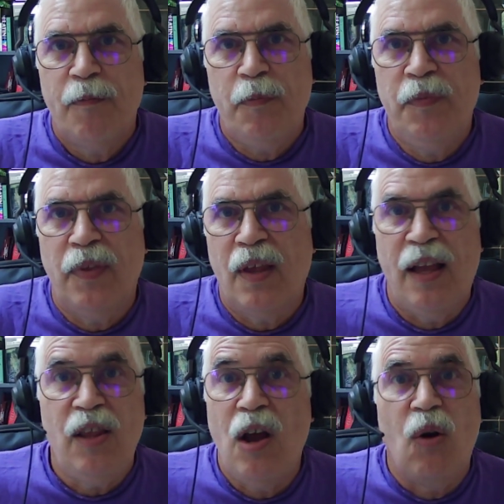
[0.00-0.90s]

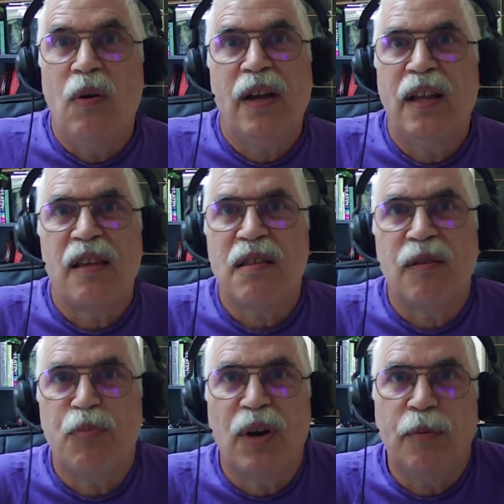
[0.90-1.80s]
And no, it isn't a
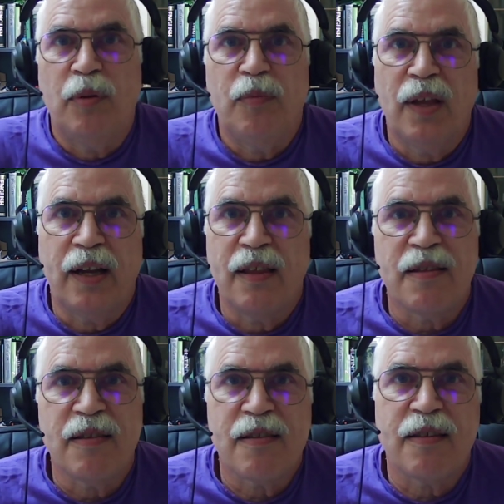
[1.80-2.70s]
problem like it is
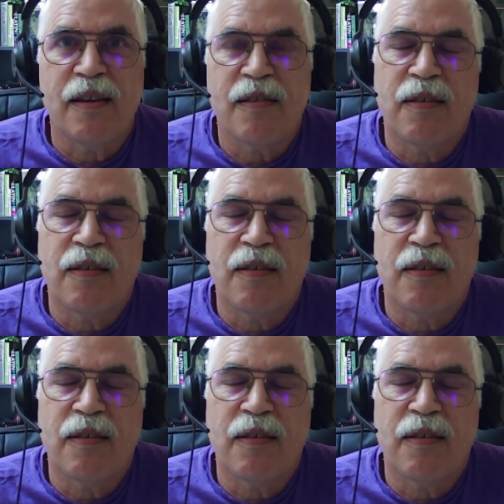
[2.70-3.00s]
in the States.